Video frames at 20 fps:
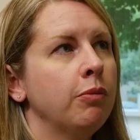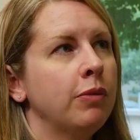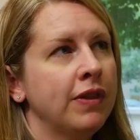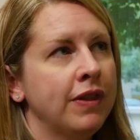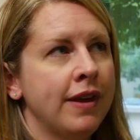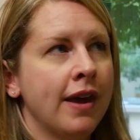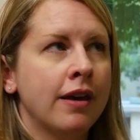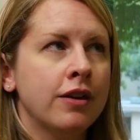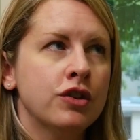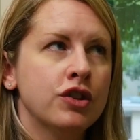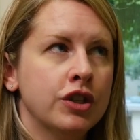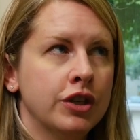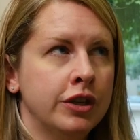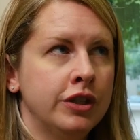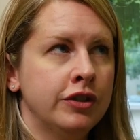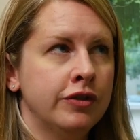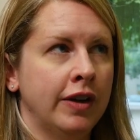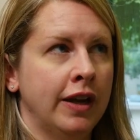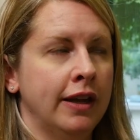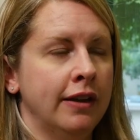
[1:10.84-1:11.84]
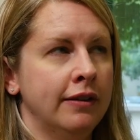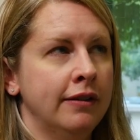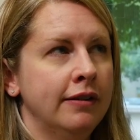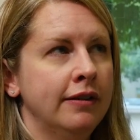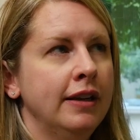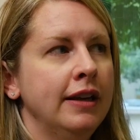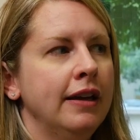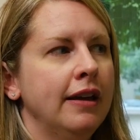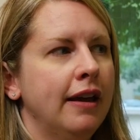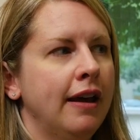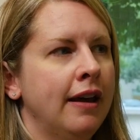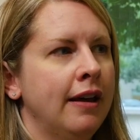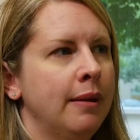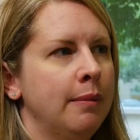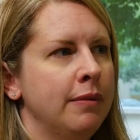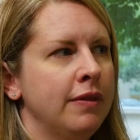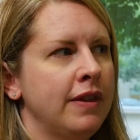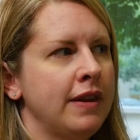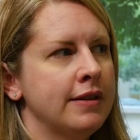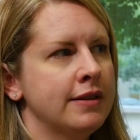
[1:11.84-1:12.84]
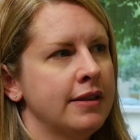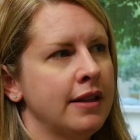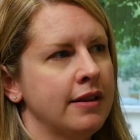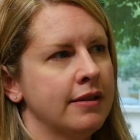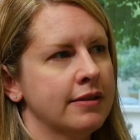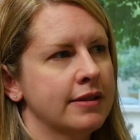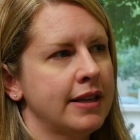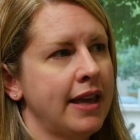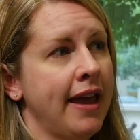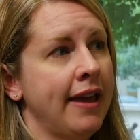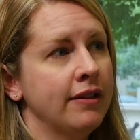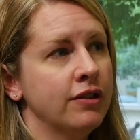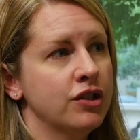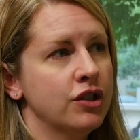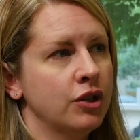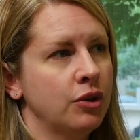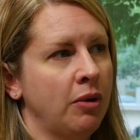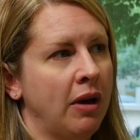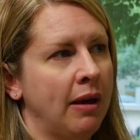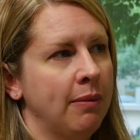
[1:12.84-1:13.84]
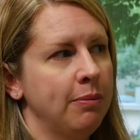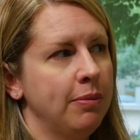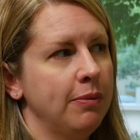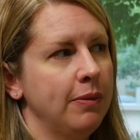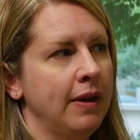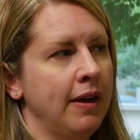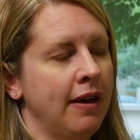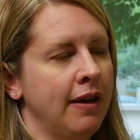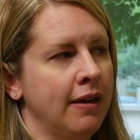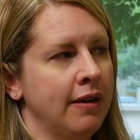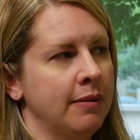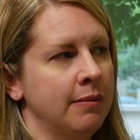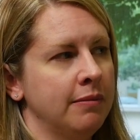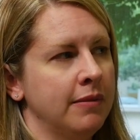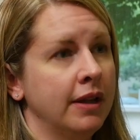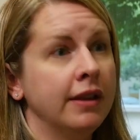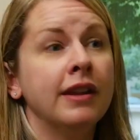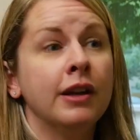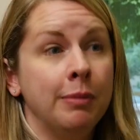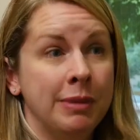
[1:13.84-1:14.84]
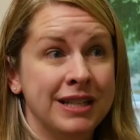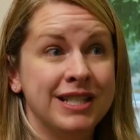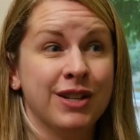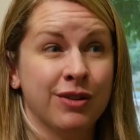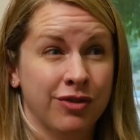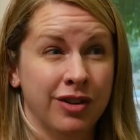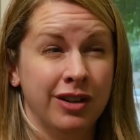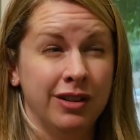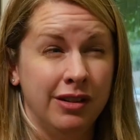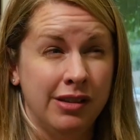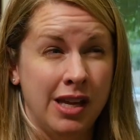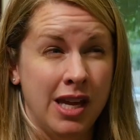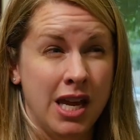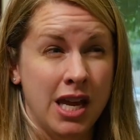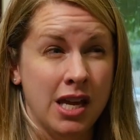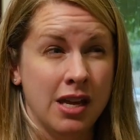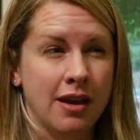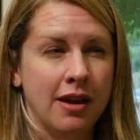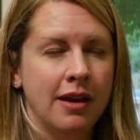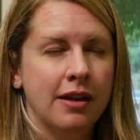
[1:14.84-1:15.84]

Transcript: With young children, um, these things can show up um, a little bit differently.